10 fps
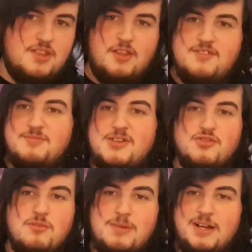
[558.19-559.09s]
Nothing
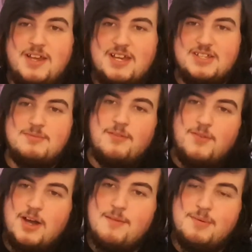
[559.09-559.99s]
special about it except the
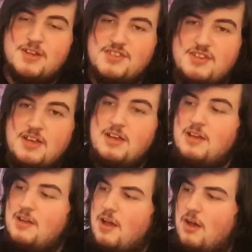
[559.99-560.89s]
fire pits
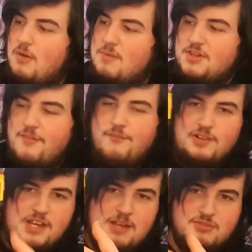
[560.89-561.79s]
and the
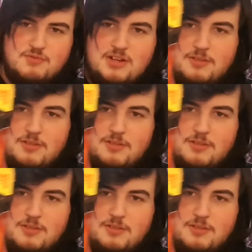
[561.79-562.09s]
flames around the